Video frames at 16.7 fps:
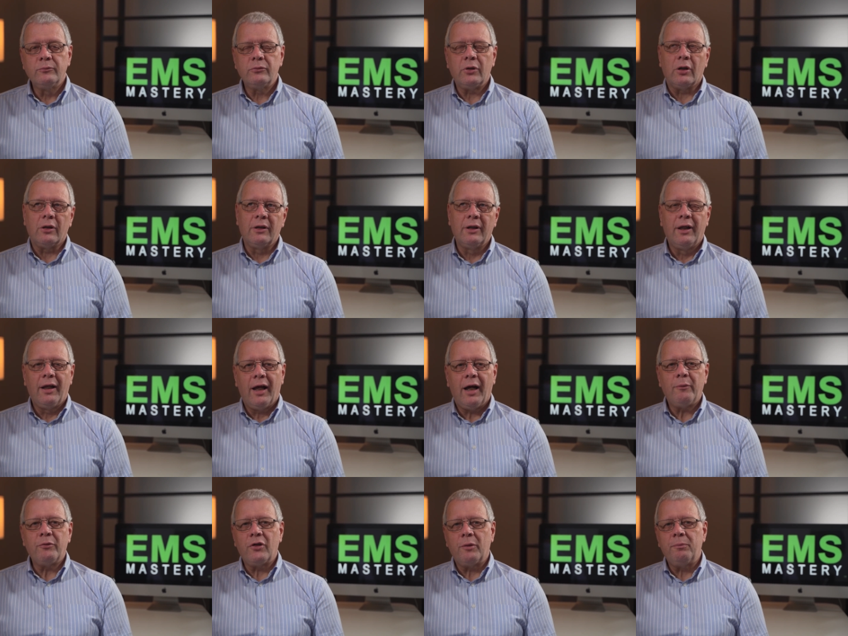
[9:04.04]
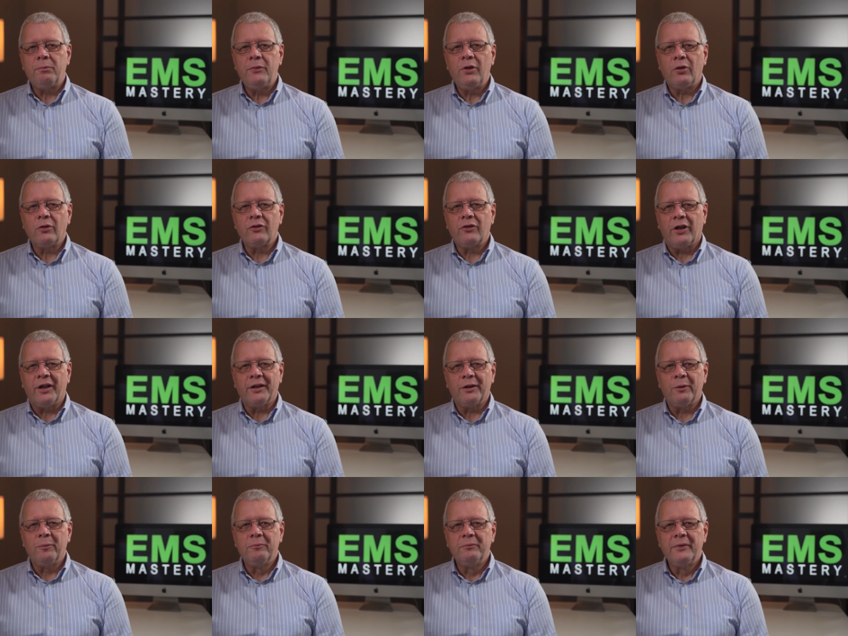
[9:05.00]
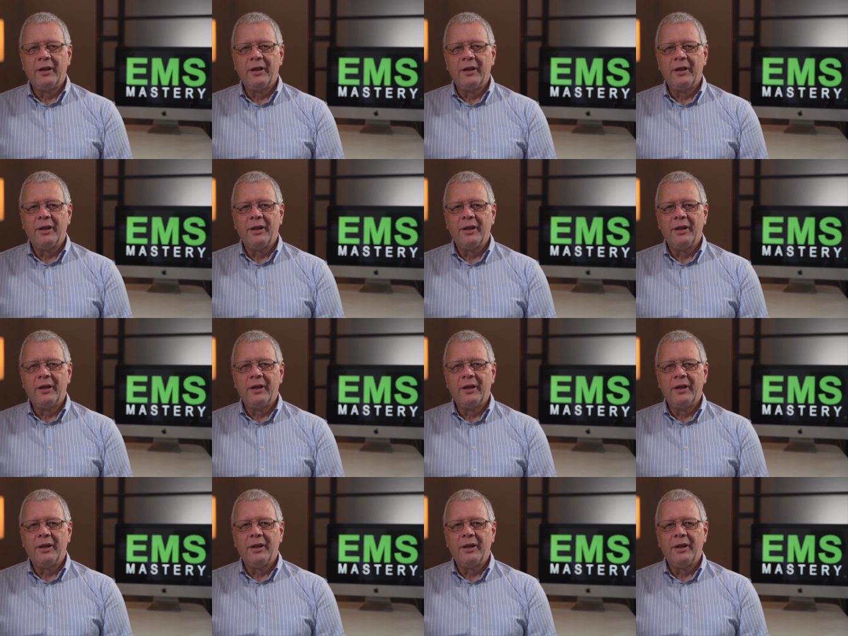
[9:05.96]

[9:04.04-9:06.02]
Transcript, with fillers: Well, that was a long title.